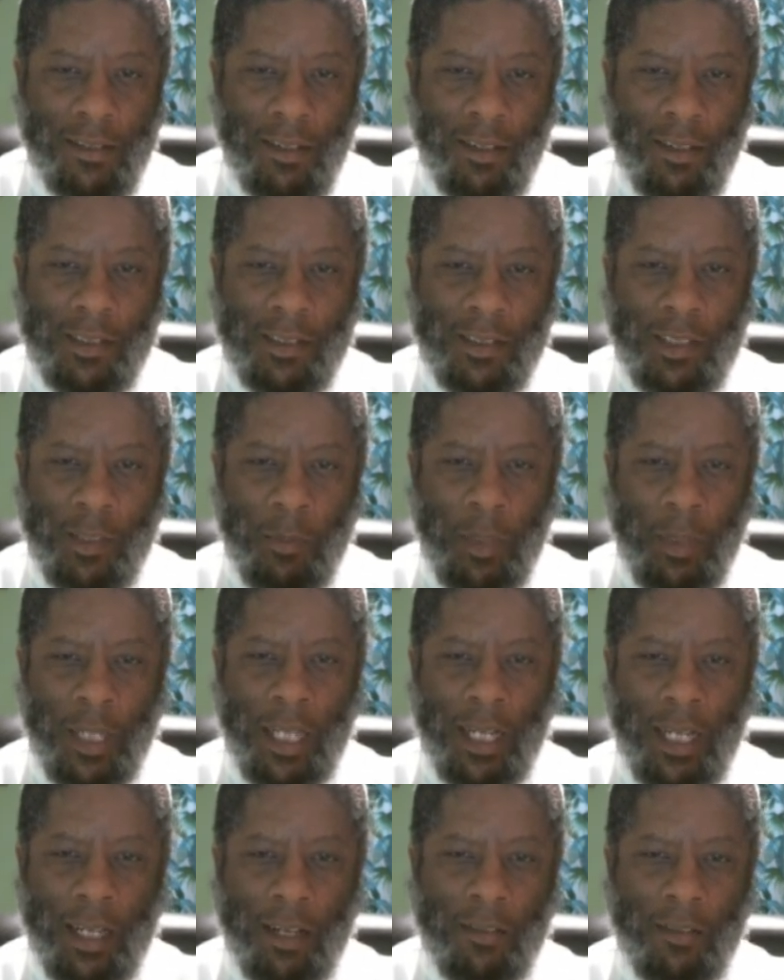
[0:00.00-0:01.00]
or it's the
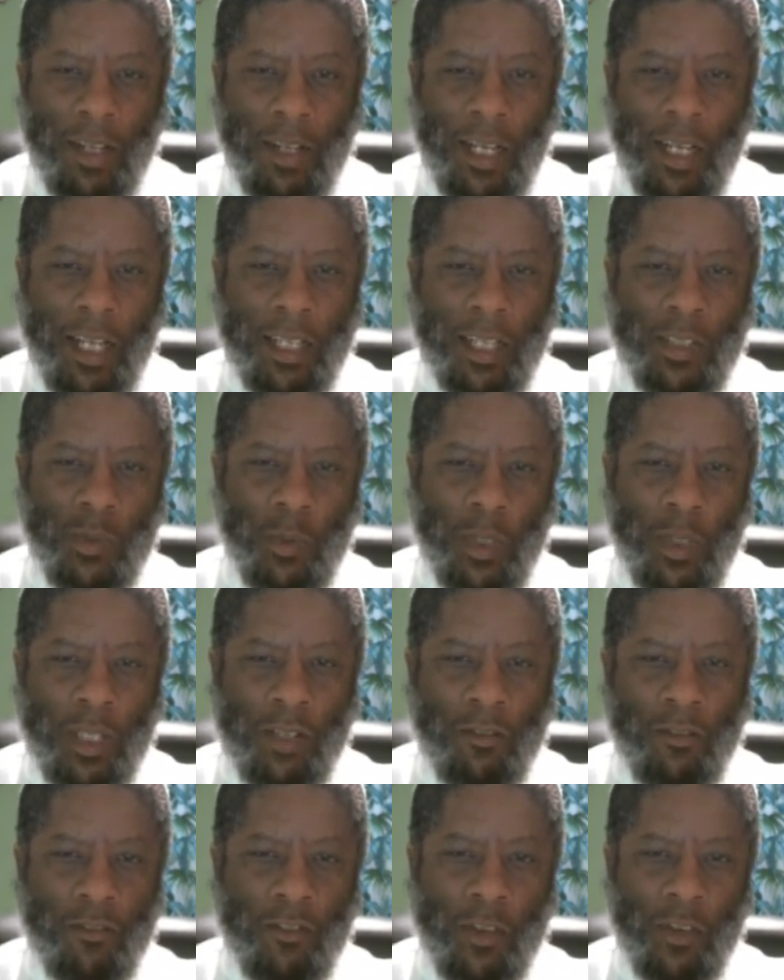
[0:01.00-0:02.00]
beginning of the next week,
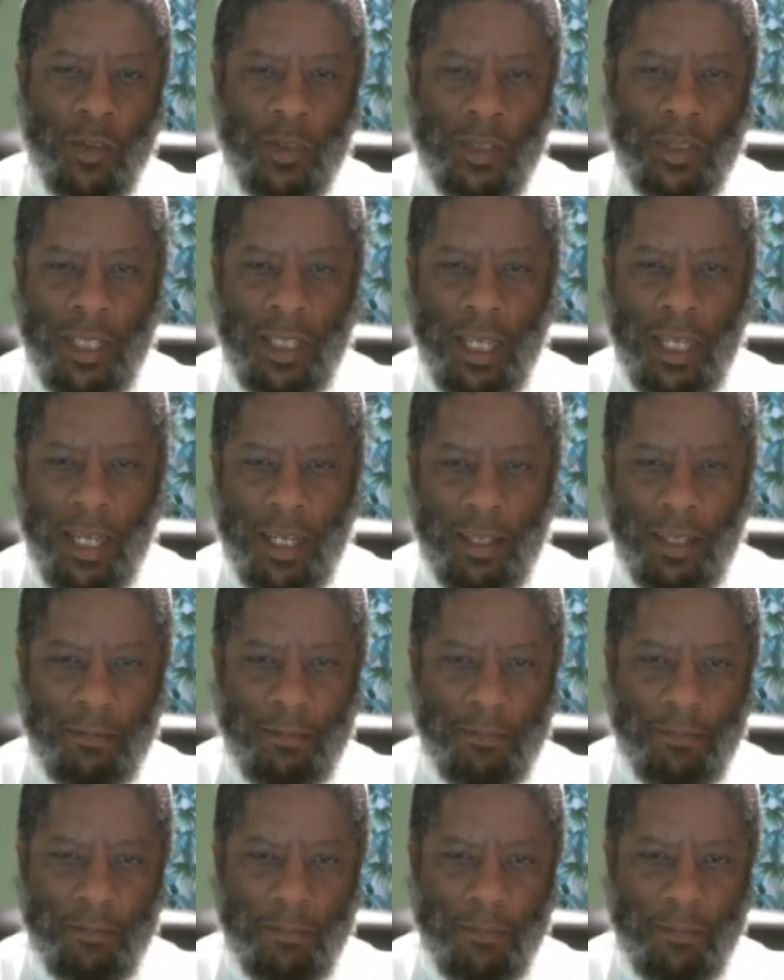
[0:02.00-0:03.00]
the first day,
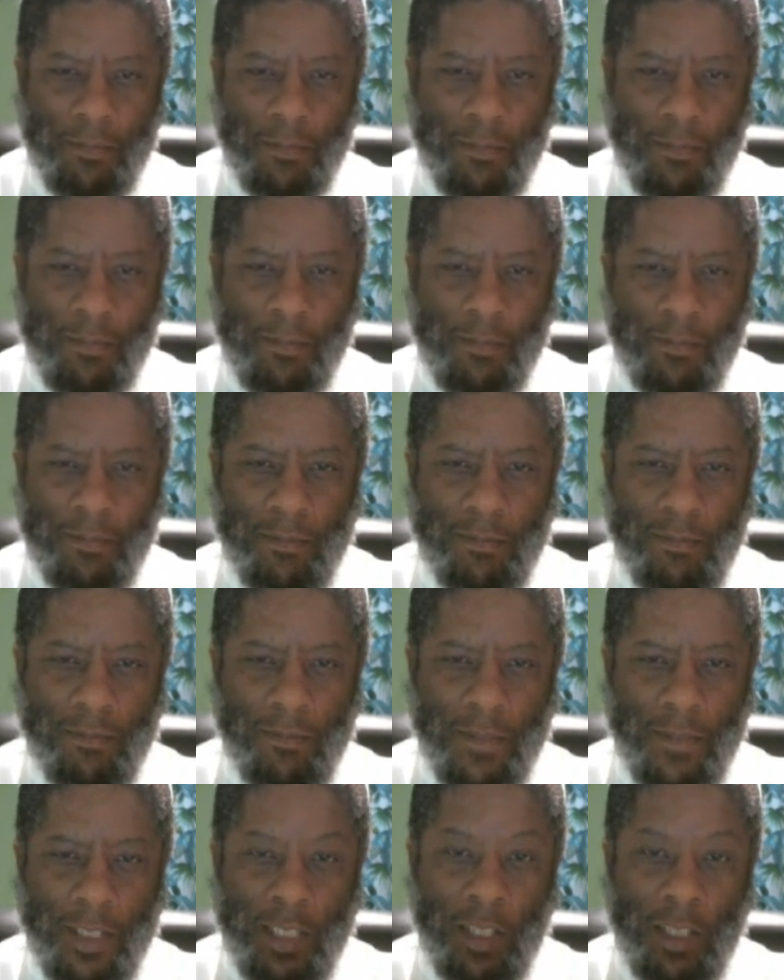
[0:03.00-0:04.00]

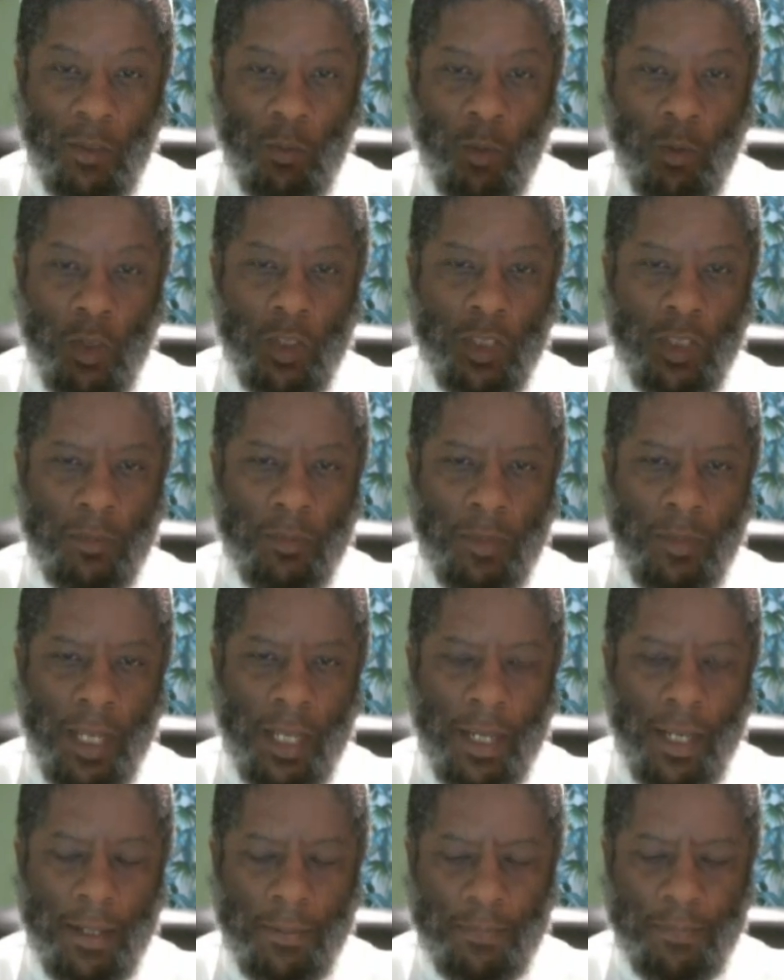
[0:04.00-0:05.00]
some worship
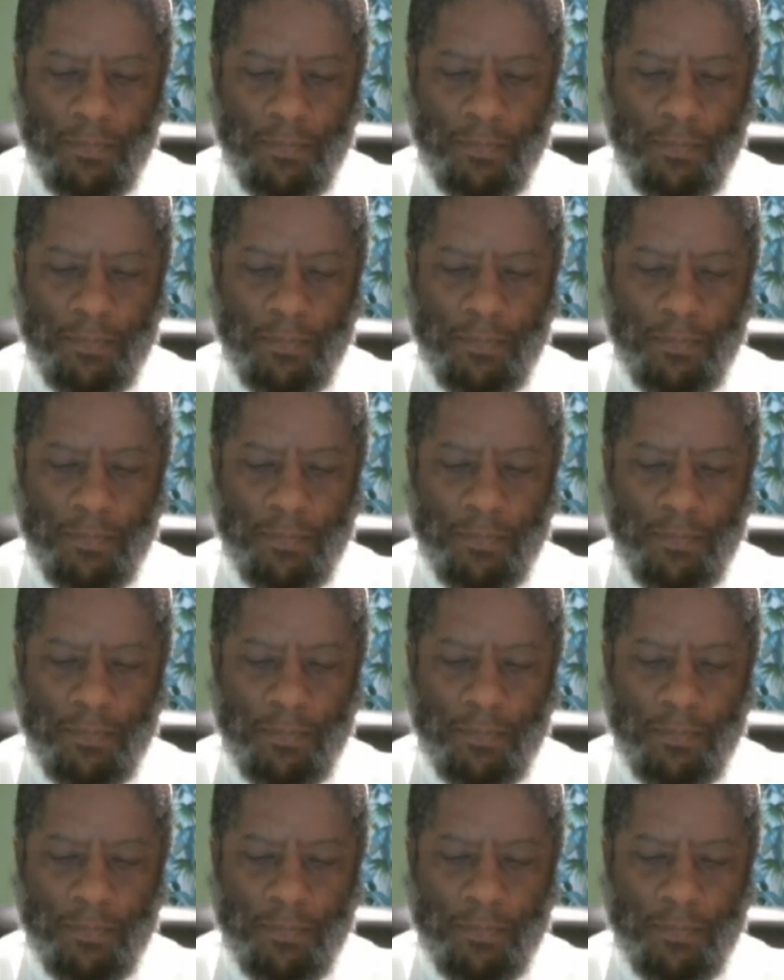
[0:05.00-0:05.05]
day.